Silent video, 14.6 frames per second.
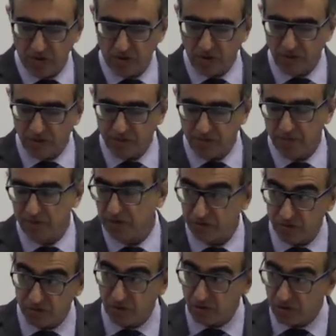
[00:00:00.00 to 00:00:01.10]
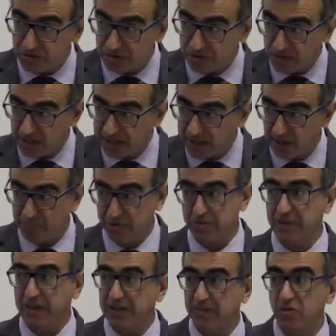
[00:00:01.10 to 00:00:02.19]
call from the ontological
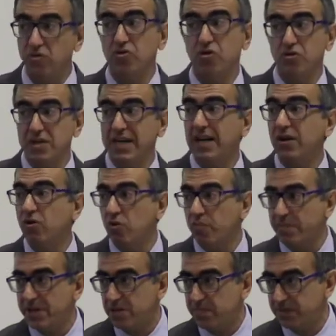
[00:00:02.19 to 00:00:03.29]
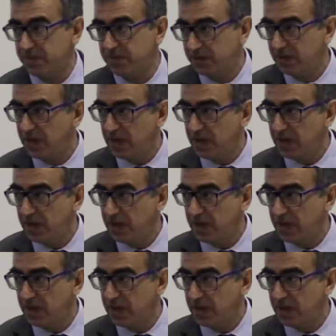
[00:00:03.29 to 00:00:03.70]
perspective, ontological commitment.